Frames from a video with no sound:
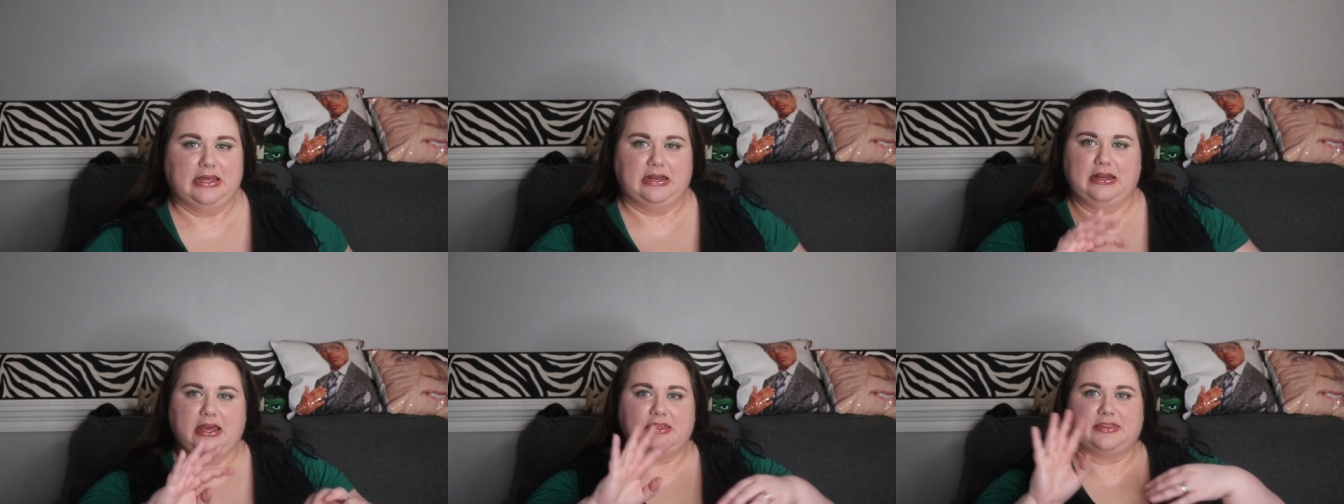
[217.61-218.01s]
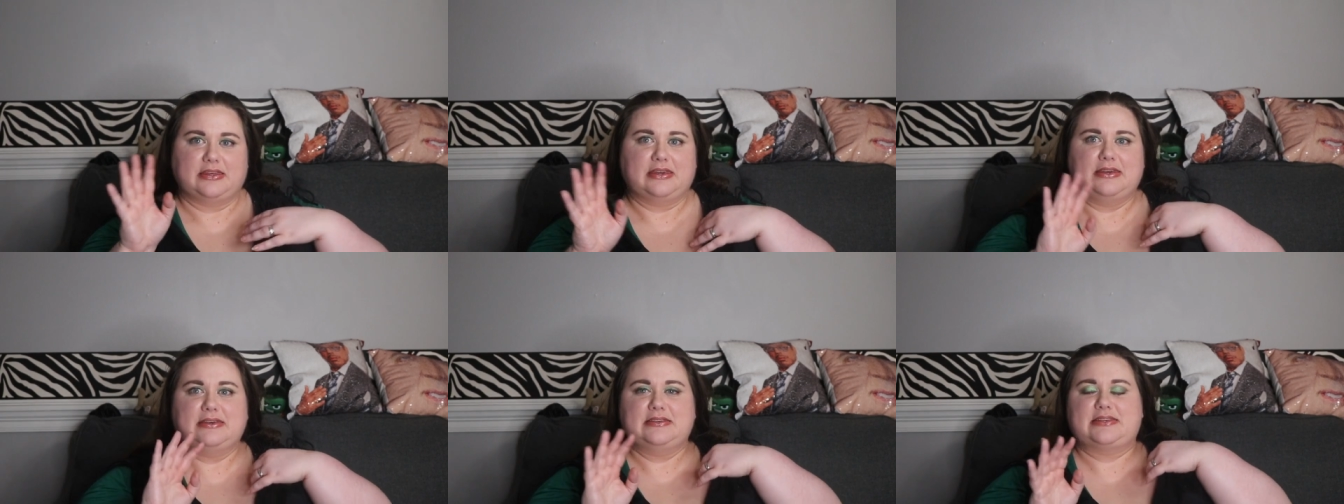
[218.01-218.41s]

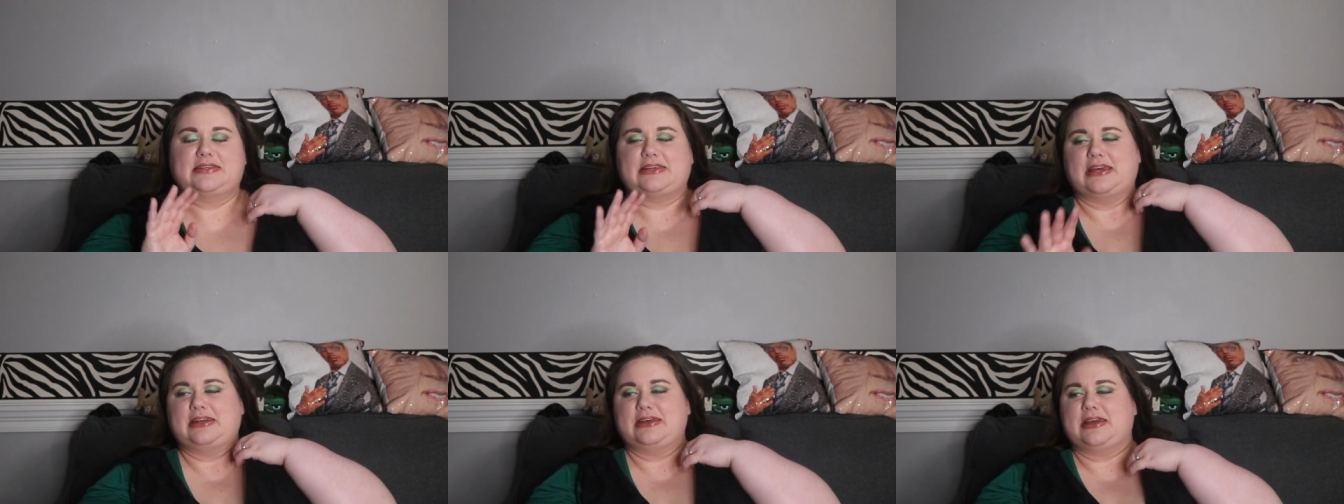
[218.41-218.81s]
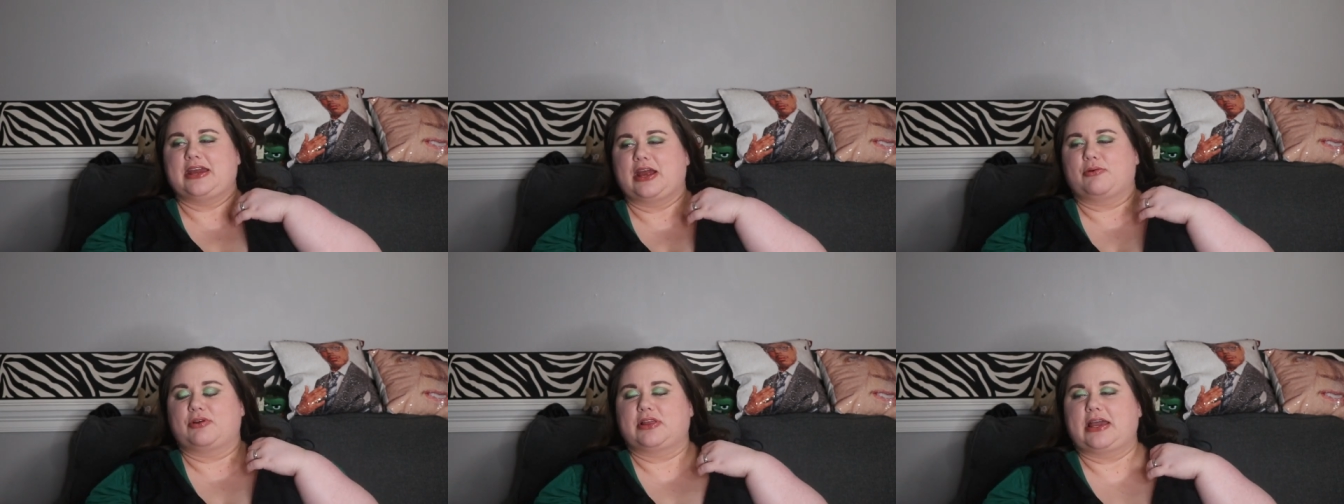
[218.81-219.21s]
Nothing
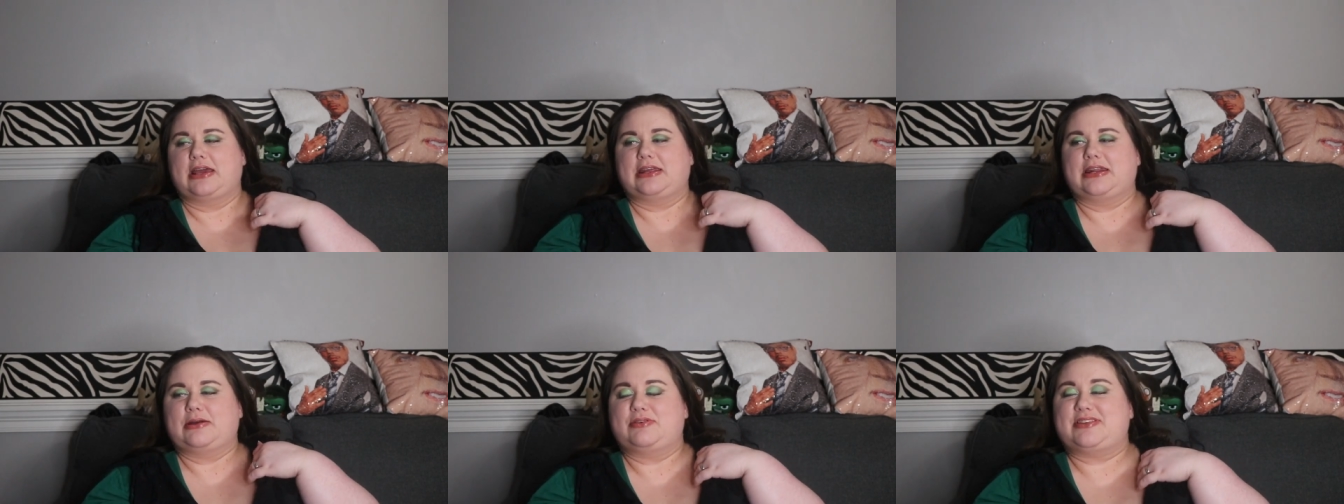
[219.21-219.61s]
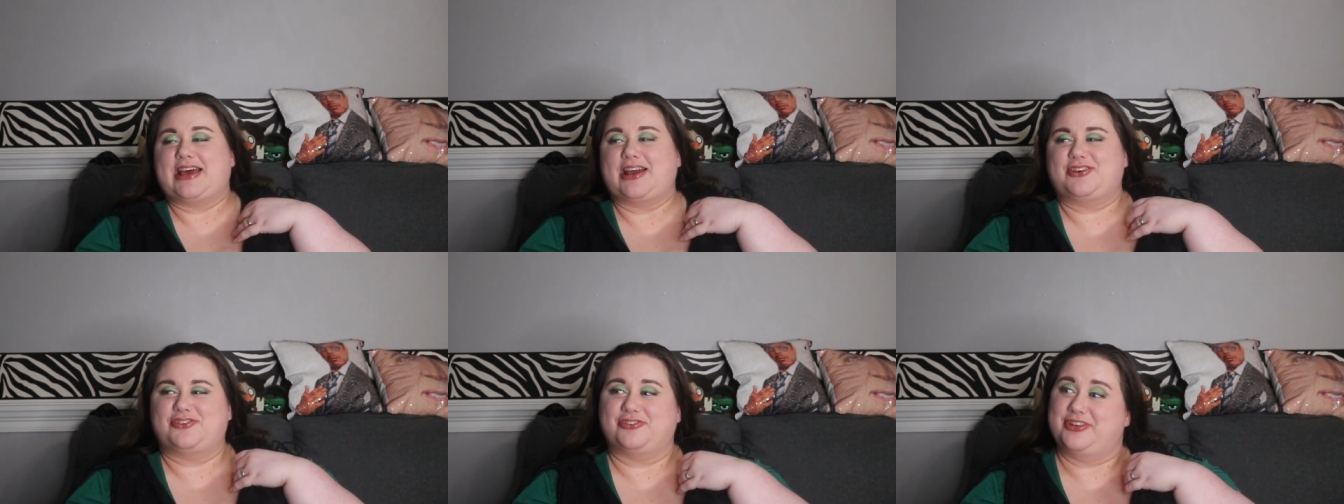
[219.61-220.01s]
skincare related. It was
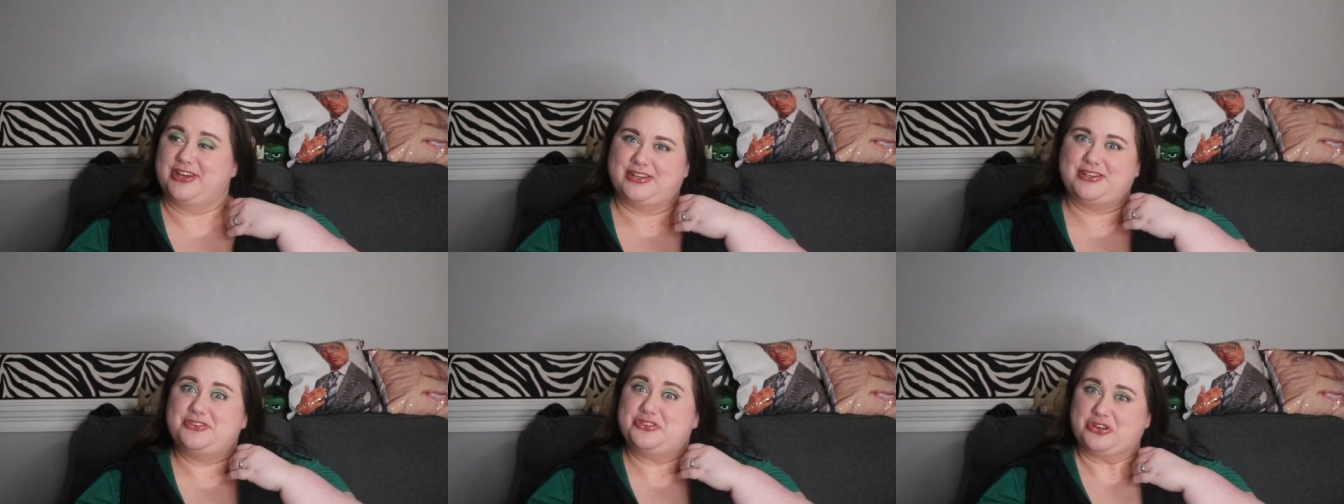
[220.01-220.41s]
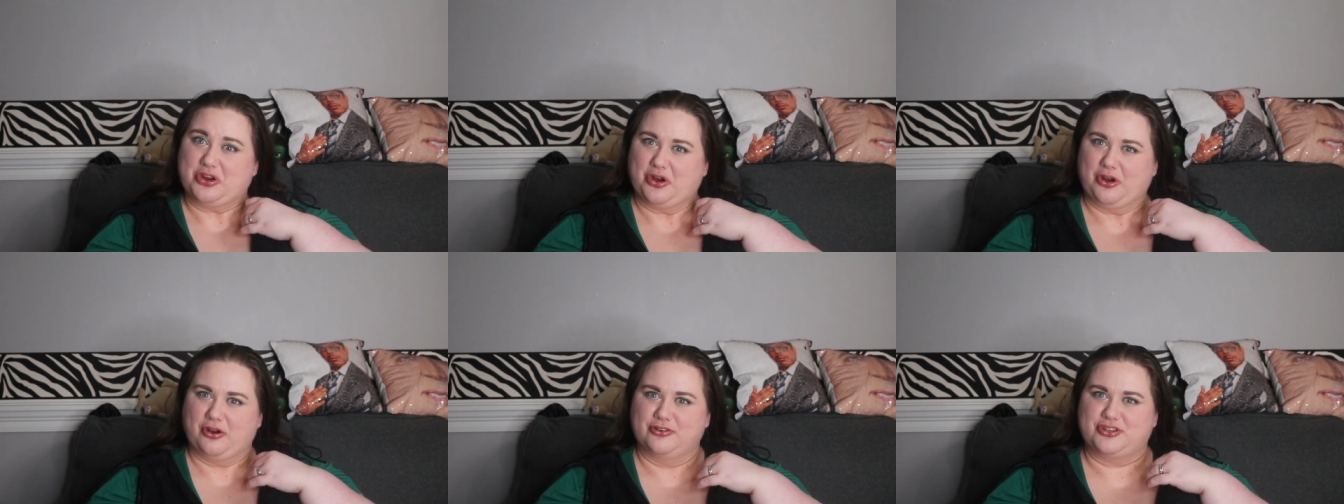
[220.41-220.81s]
actually a
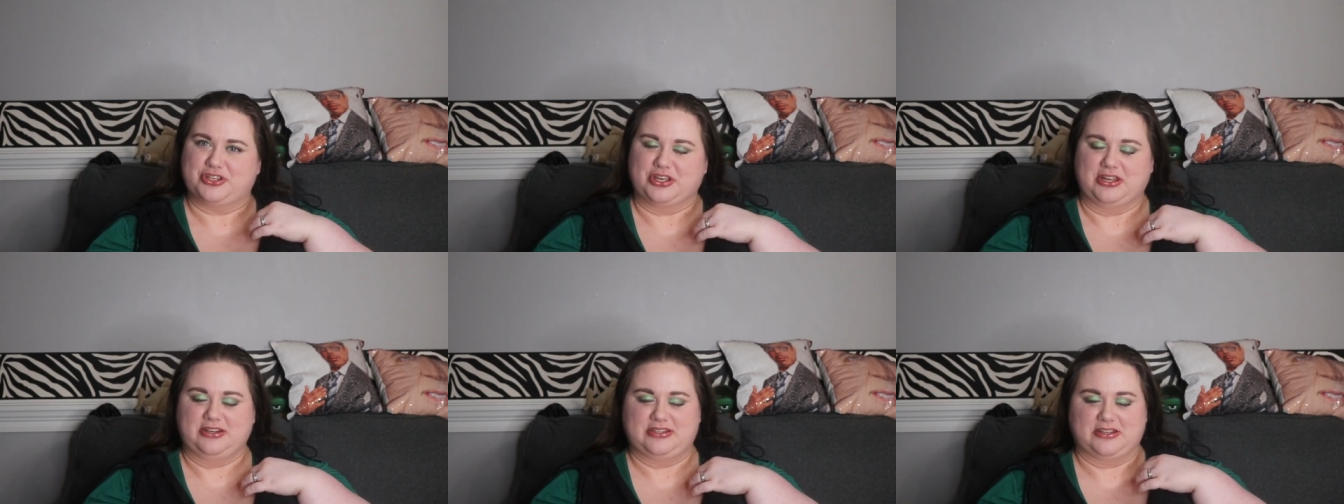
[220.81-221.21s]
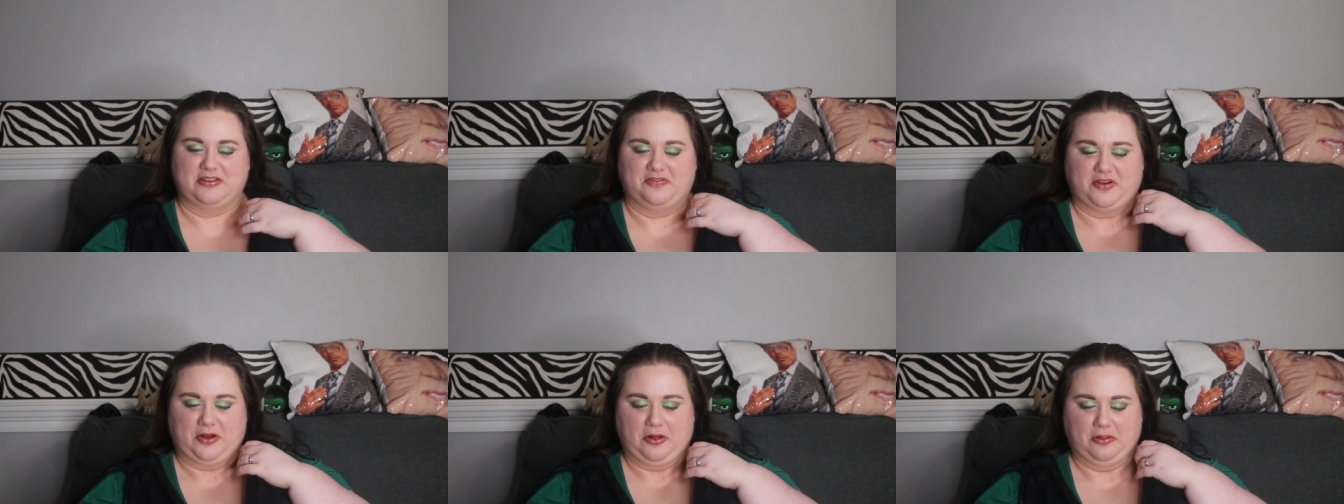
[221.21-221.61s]
detergent
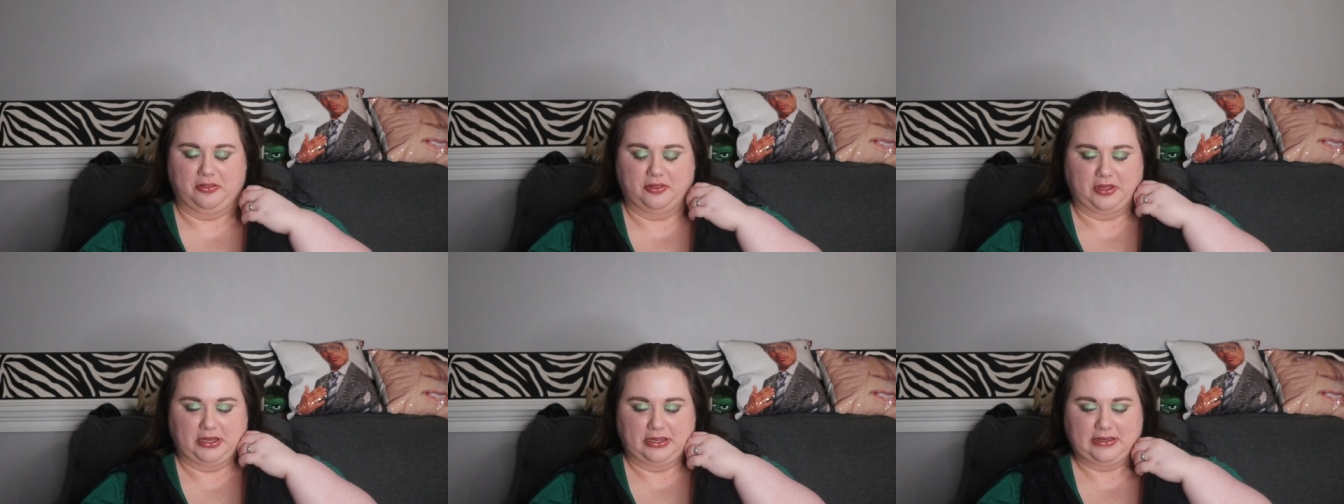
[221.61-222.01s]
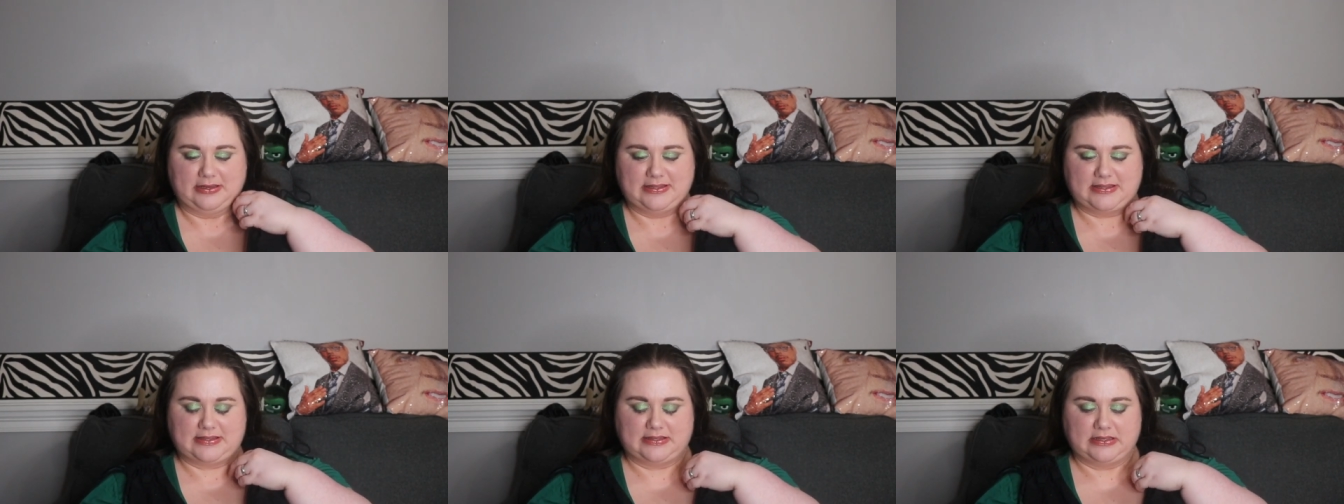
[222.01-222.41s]
of all
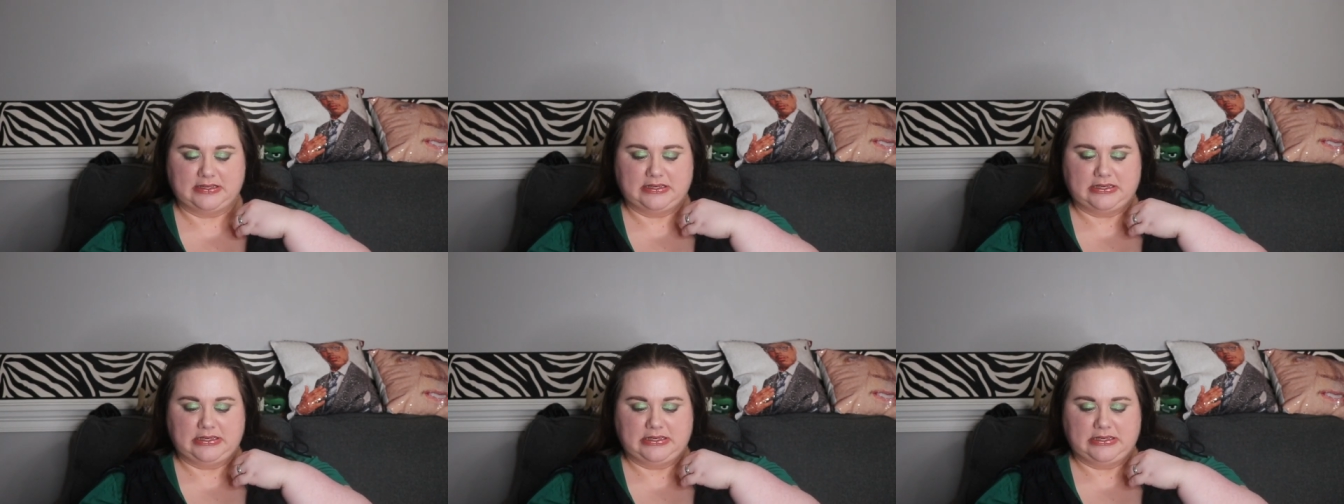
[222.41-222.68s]
things.